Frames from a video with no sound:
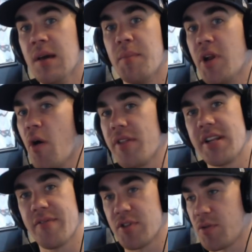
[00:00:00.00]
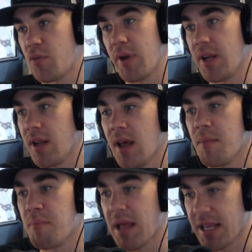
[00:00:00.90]
But knowing the difference between
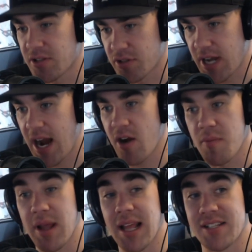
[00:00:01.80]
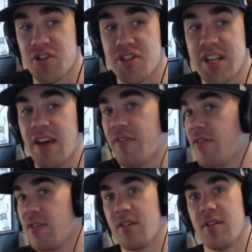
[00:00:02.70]
my legs are tired or my legs are
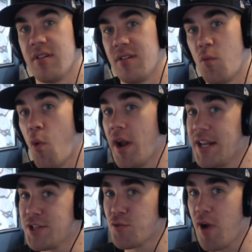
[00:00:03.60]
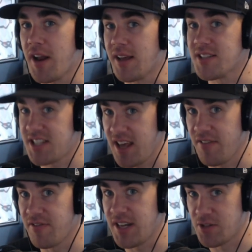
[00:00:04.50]
stiff, one needs running,
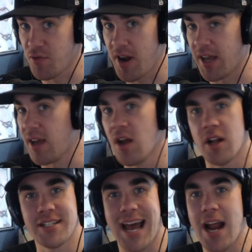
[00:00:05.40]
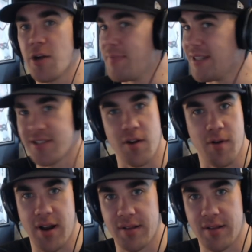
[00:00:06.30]
stiff needs running, tired means no running.